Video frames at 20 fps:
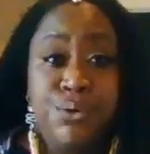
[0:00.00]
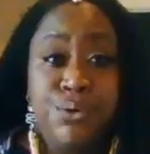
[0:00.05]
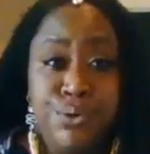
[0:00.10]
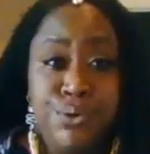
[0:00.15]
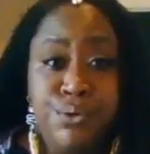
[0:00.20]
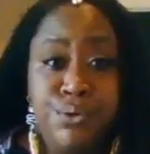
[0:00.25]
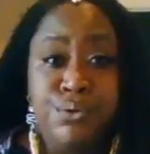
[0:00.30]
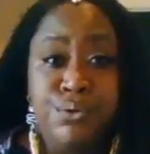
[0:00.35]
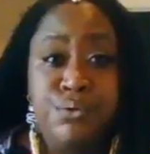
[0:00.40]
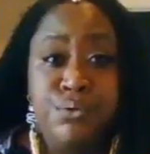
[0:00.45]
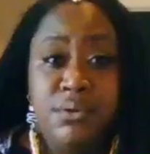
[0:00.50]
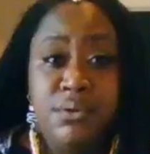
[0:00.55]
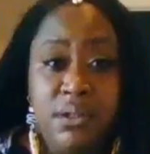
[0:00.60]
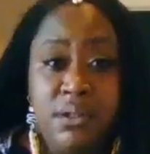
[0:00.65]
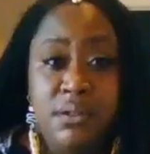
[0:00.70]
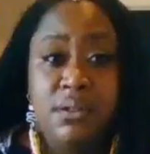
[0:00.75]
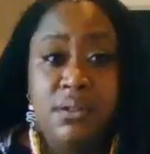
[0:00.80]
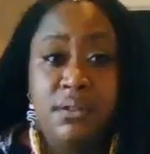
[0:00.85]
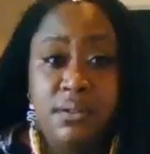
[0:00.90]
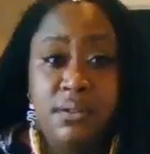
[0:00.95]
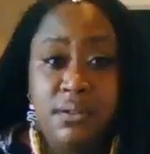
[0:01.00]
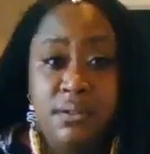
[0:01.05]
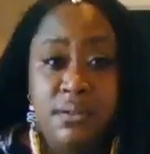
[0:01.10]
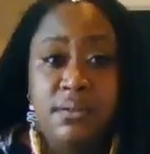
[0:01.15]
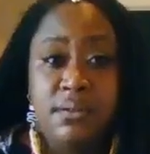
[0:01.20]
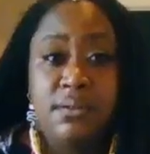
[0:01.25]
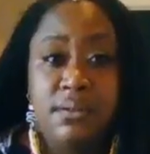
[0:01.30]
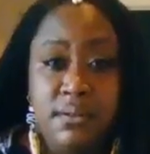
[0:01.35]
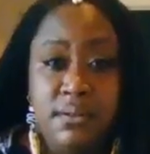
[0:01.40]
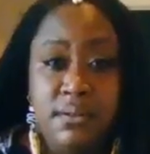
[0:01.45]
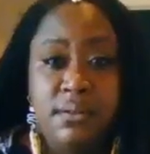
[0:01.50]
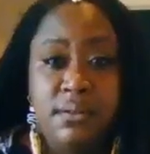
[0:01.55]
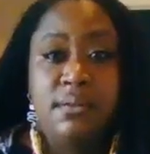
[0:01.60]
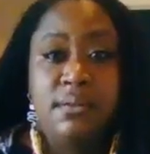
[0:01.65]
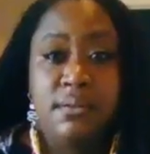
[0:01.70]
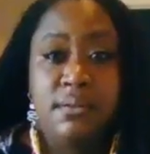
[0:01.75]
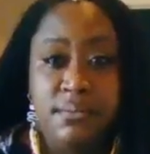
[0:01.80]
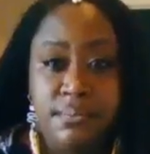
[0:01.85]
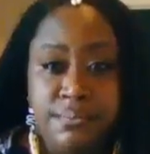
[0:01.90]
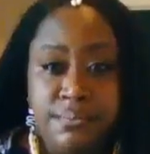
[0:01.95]
didn't want to deal with the
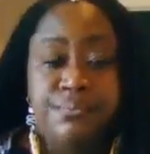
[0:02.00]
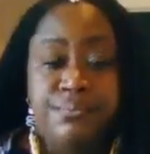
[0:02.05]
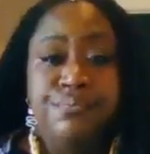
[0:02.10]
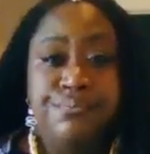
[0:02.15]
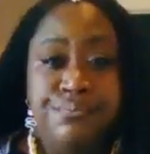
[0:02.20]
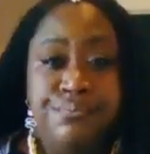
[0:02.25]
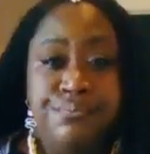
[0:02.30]
symptom. Yeah,